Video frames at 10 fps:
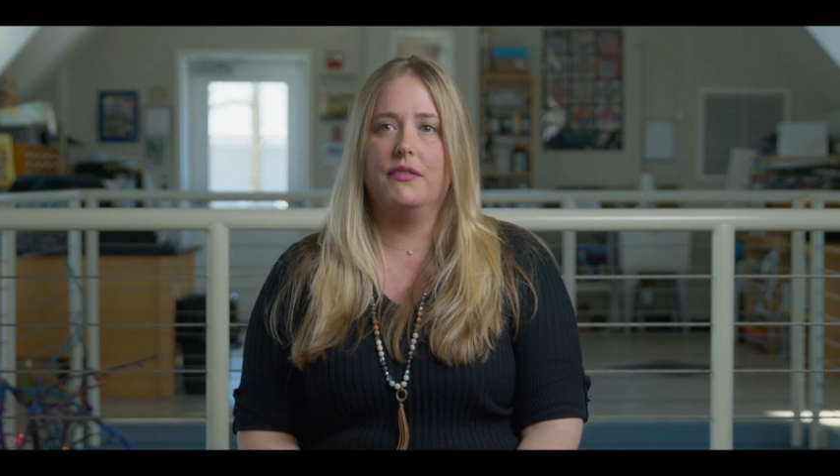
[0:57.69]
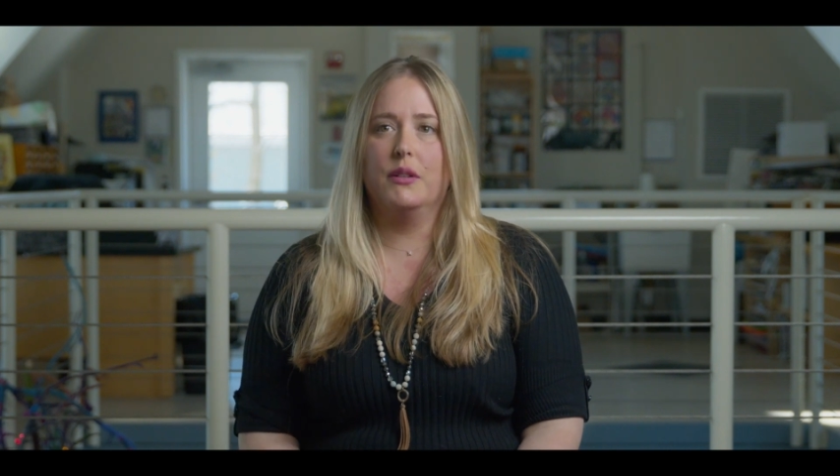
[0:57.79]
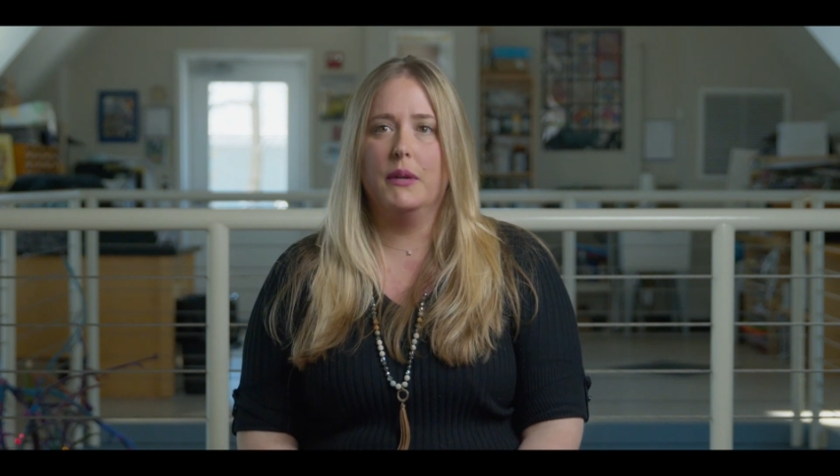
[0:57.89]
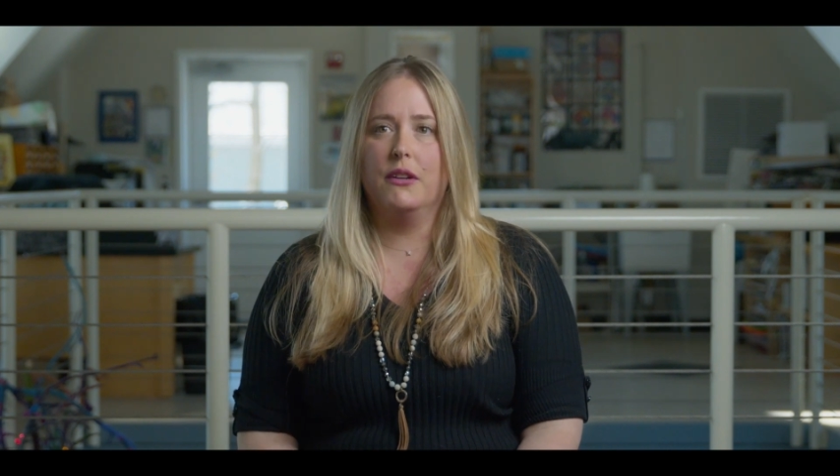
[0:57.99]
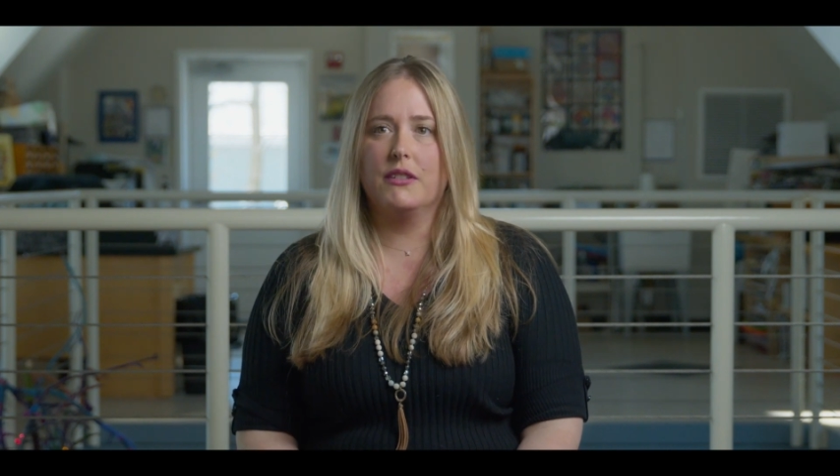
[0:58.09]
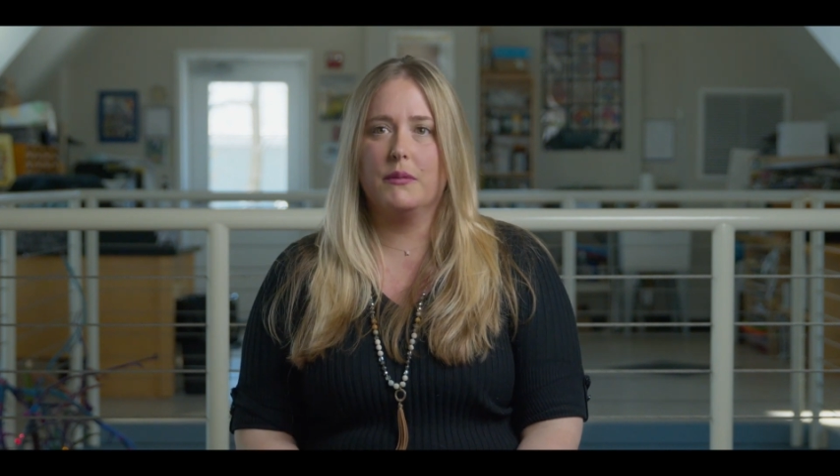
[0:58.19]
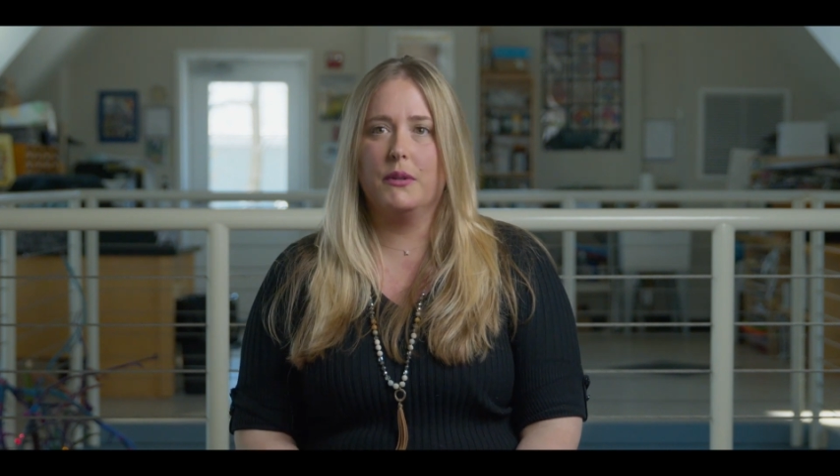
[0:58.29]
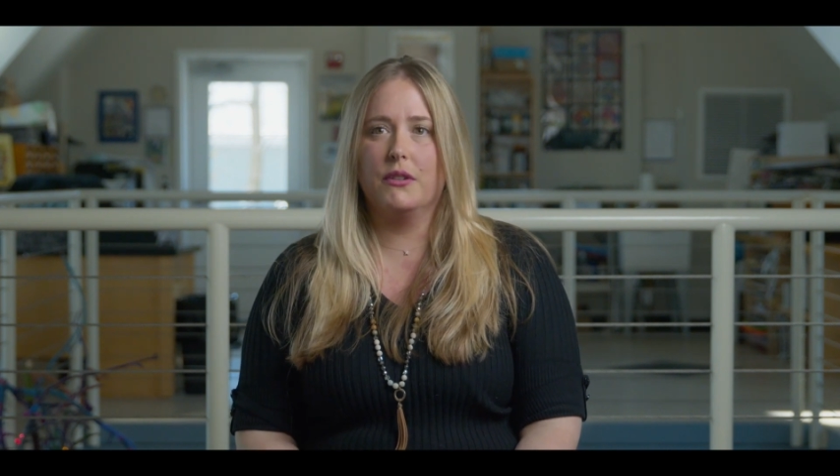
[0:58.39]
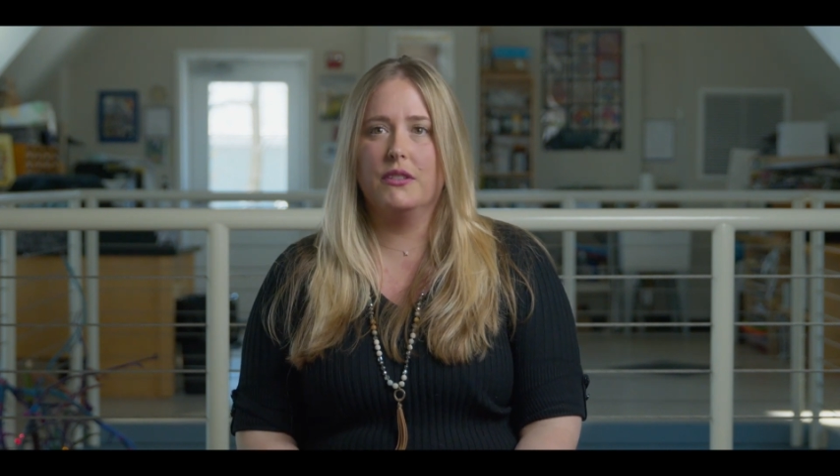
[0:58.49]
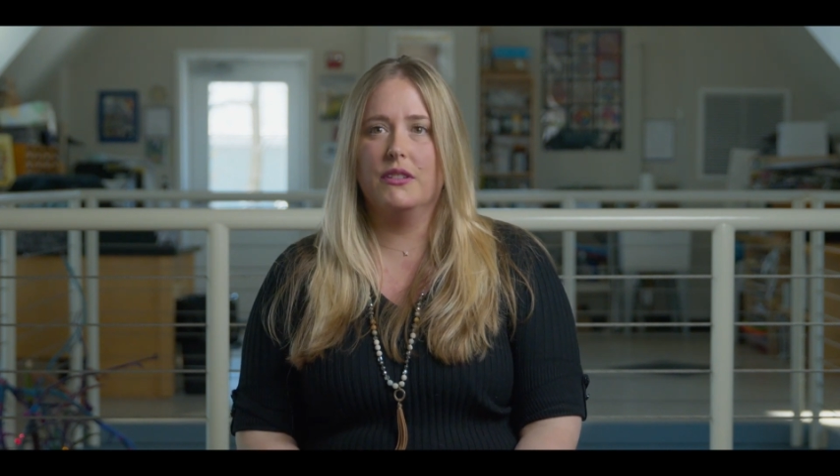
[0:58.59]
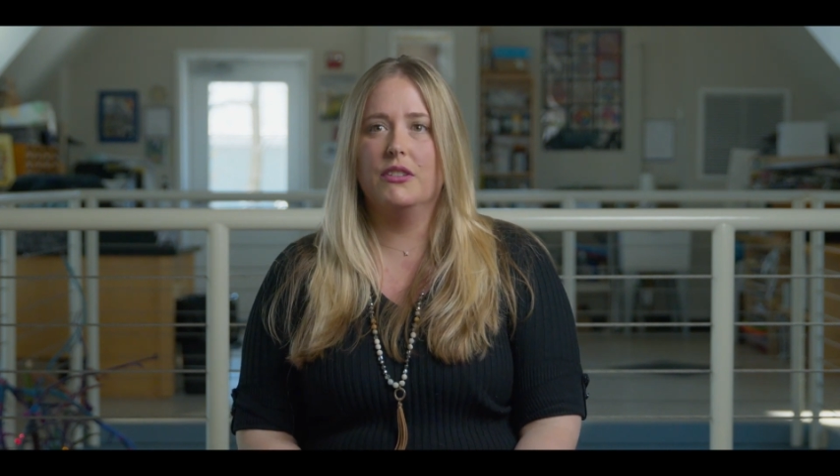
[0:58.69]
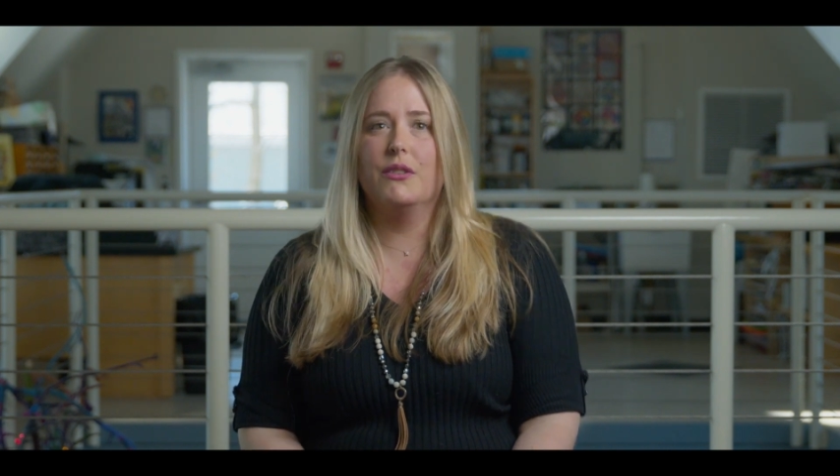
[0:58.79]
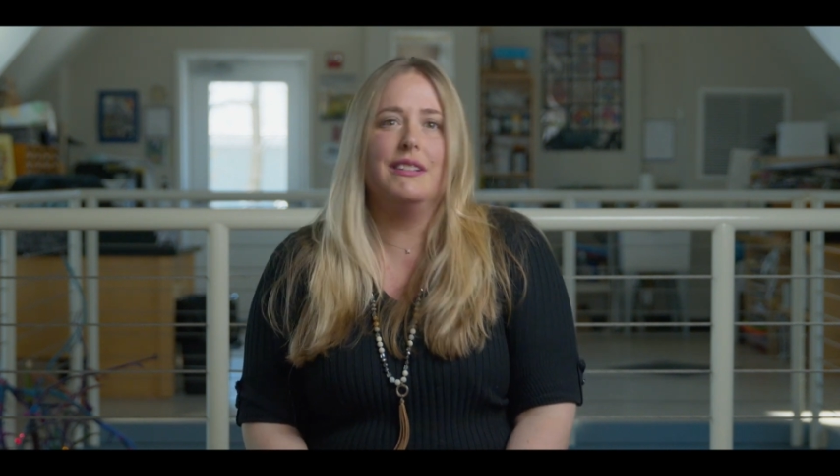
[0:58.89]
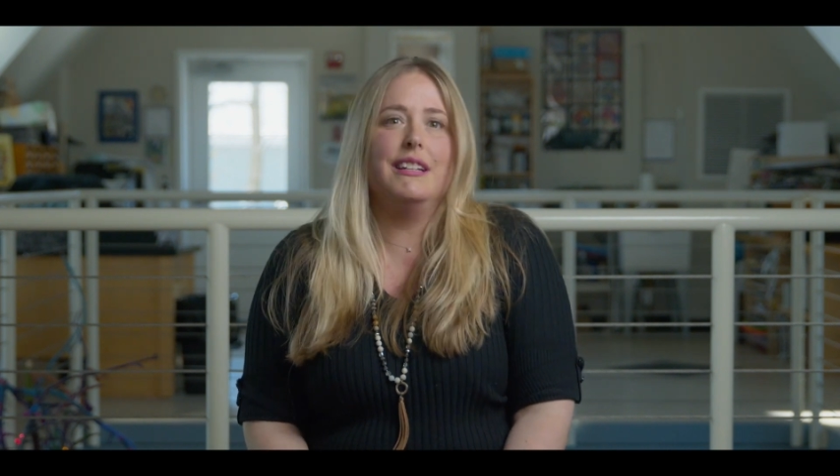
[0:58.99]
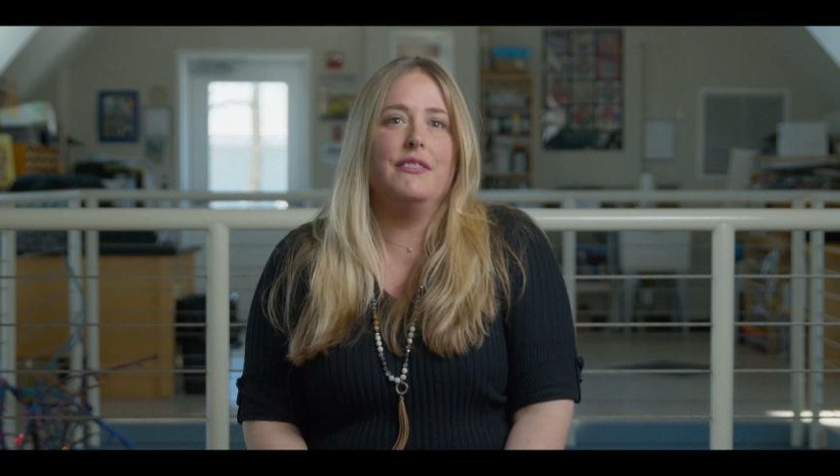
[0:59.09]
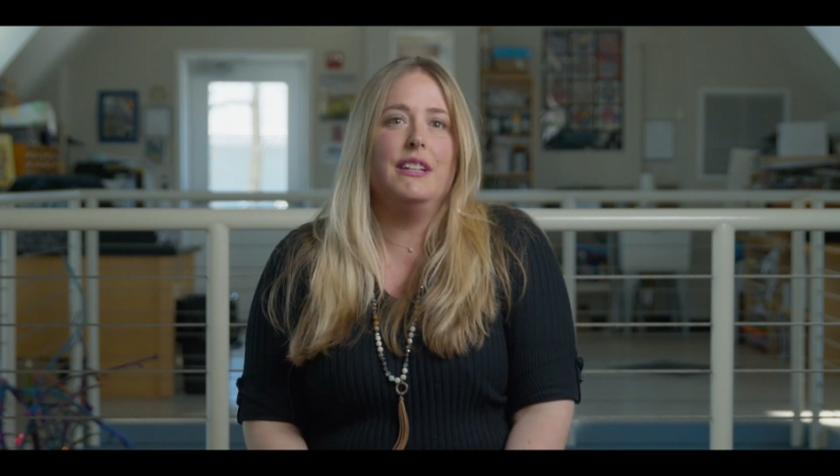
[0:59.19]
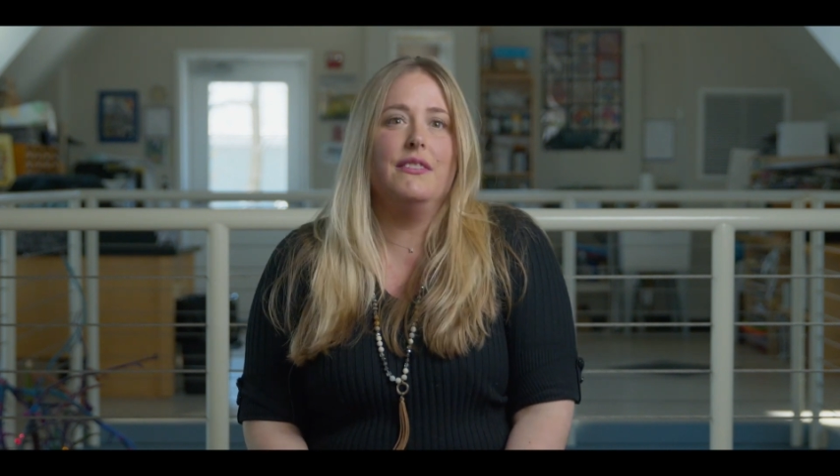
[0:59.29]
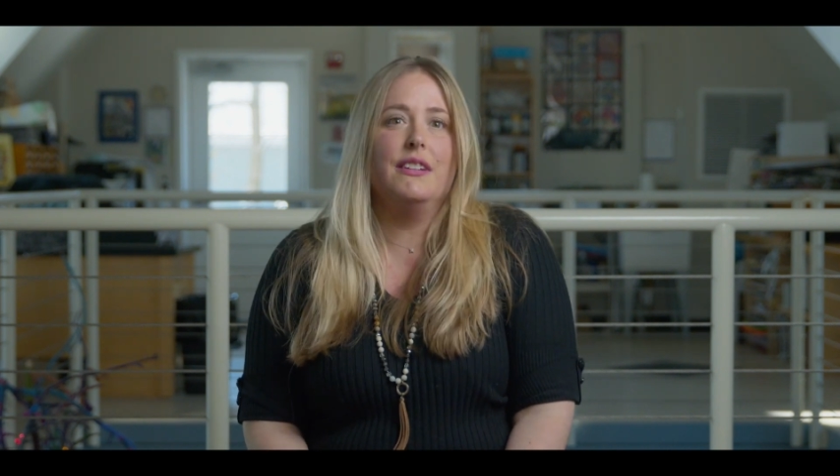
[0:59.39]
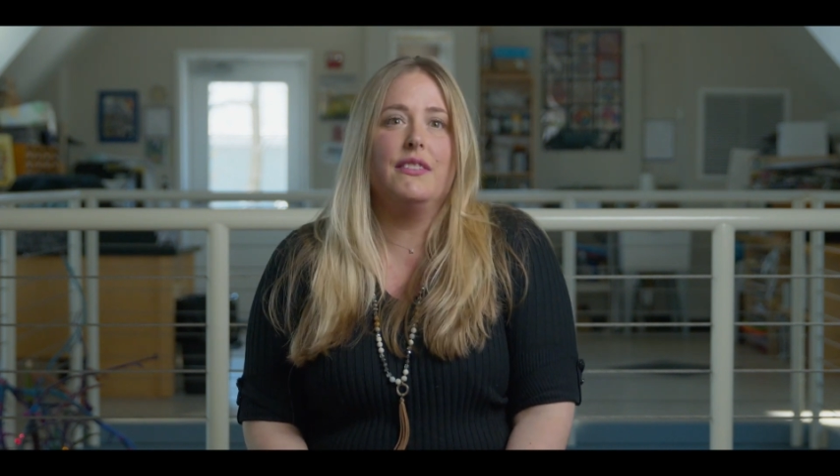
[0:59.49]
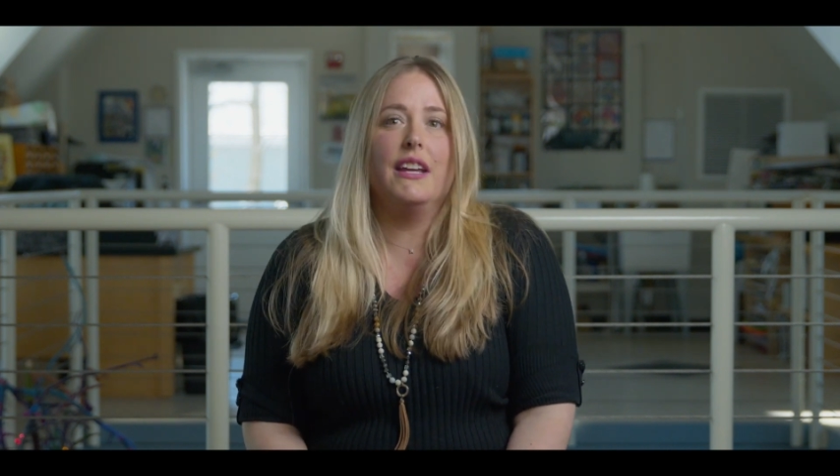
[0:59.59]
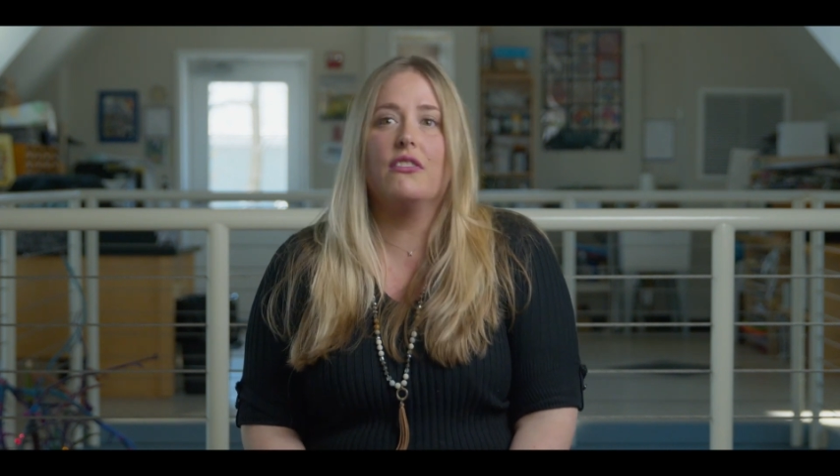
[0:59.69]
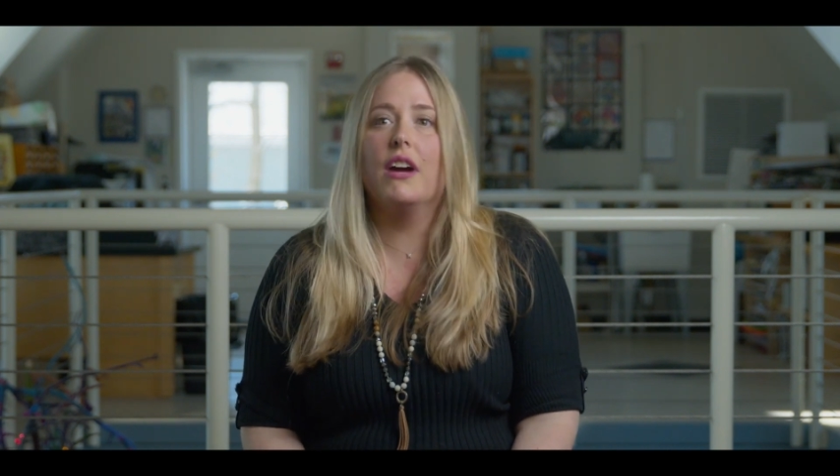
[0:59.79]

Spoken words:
feel better as a person. So even if they